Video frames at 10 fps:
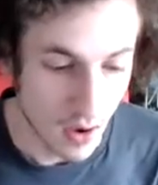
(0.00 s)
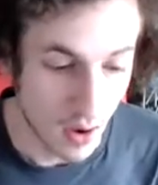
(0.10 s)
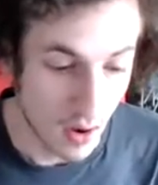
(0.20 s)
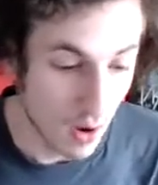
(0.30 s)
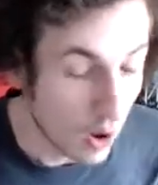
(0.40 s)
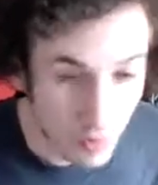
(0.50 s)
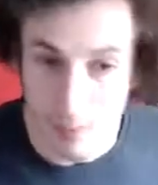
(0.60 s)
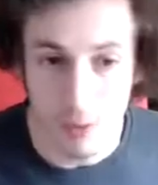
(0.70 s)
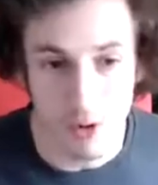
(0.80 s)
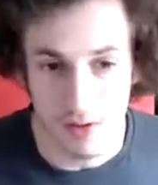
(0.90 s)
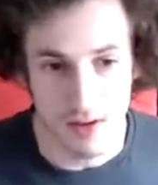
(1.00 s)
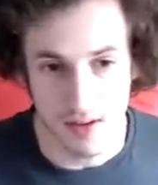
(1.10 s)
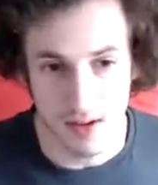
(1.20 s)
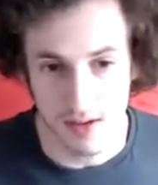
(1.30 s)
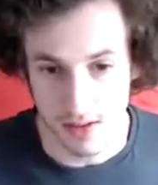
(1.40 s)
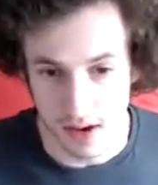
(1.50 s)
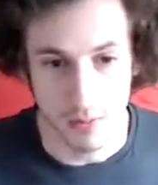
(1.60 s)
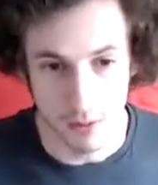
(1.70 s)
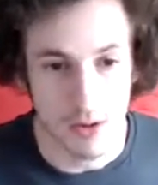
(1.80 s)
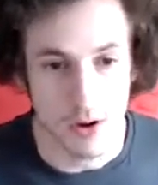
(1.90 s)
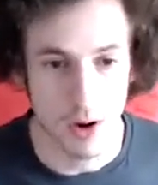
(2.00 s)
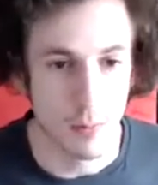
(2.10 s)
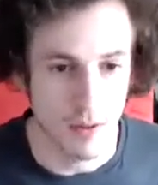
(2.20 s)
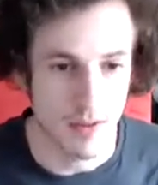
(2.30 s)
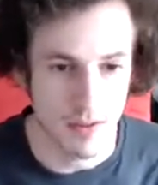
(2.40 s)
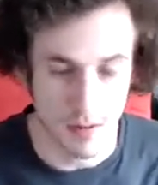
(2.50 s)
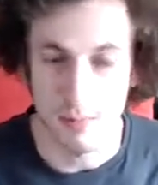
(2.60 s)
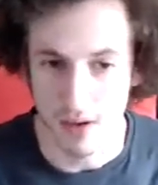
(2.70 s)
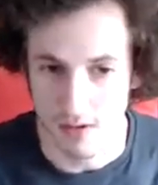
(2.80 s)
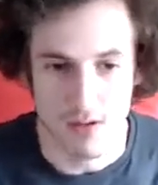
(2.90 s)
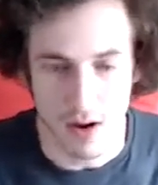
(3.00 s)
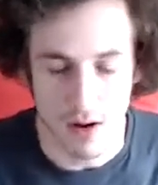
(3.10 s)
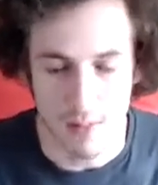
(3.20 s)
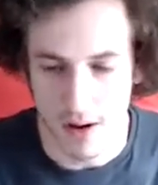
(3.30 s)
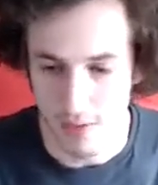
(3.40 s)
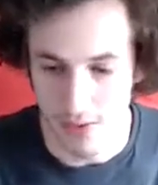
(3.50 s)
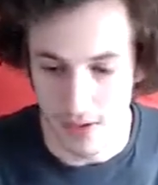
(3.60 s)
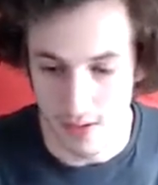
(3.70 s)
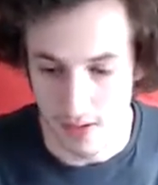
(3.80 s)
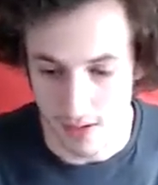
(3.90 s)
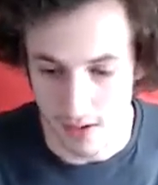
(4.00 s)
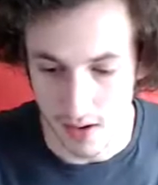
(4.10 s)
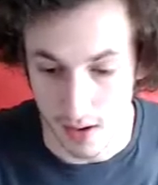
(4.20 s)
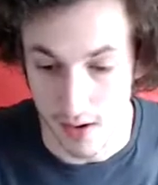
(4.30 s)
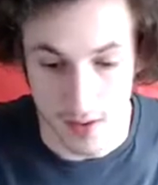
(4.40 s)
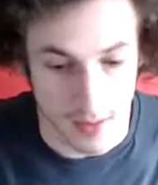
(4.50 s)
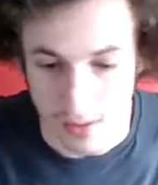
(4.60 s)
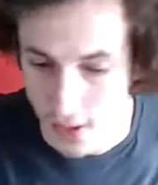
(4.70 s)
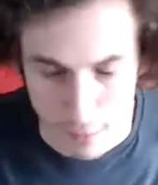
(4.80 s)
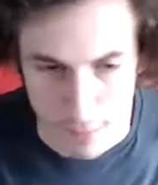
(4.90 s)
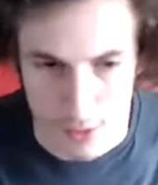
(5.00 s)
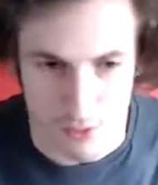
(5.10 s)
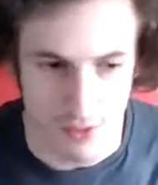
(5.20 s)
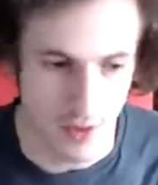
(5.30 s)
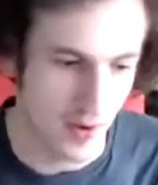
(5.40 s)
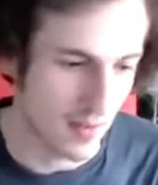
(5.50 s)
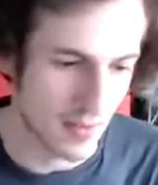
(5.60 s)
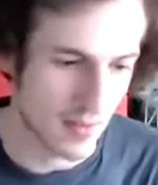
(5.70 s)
All I'm going to say is that I really hope that something is done about this in the near future, and